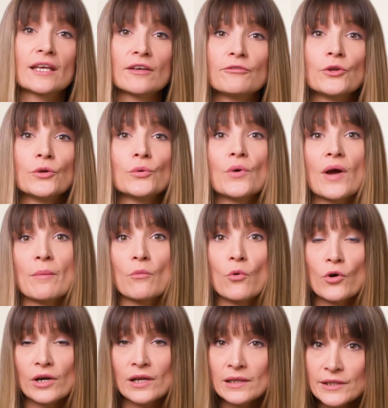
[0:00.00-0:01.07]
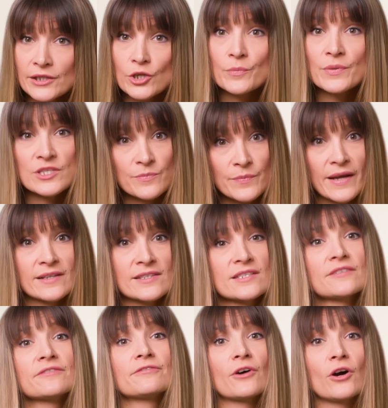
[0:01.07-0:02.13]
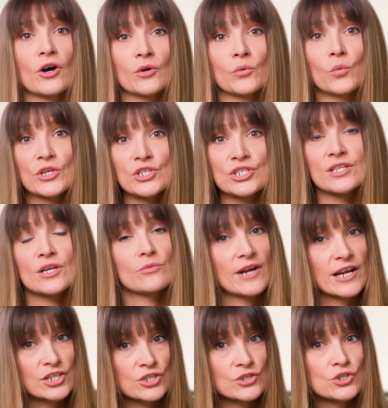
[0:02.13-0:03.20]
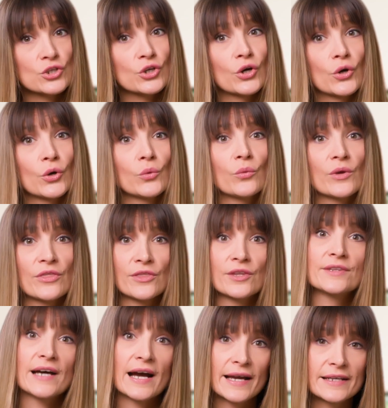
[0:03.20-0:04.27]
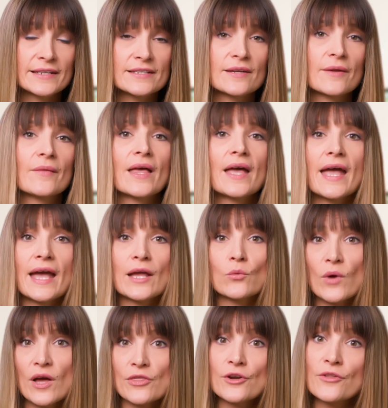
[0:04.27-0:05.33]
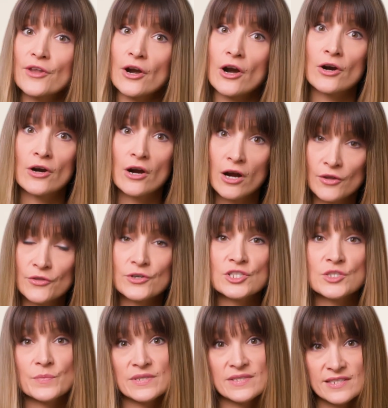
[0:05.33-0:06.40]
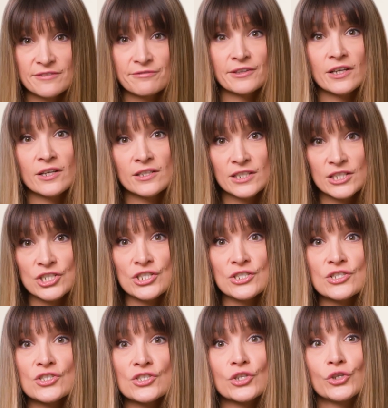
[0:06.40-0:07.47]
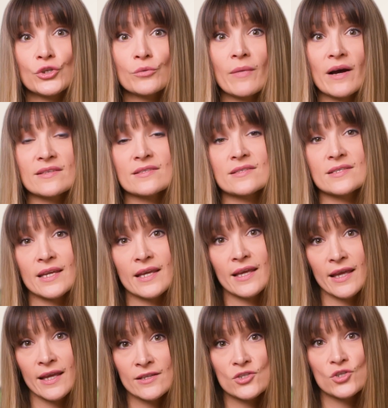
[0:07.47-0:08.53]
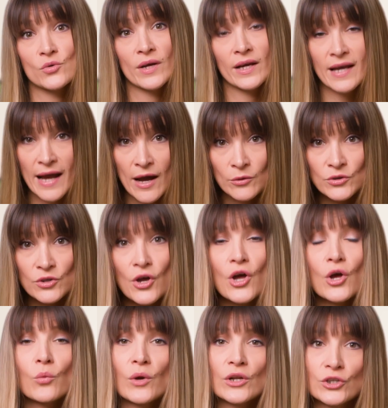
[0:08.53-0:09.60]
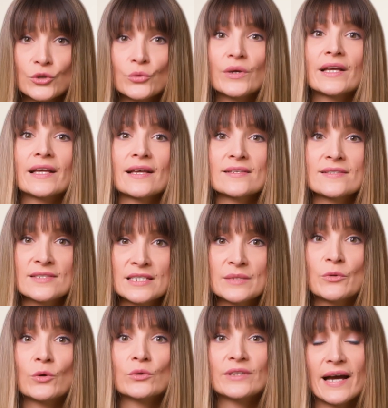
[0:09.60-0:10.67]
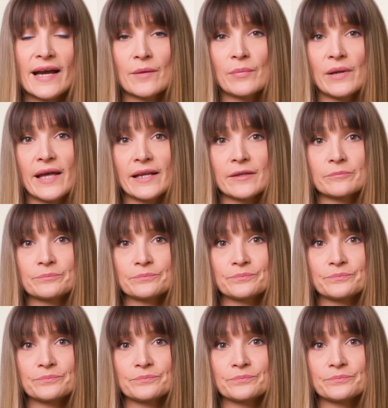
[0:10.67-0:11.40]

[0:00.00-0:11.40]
give you a more clear perspective on which direction to go with the diet and whether there are other specific conditions you must take into account when doing a SIBO diet plan.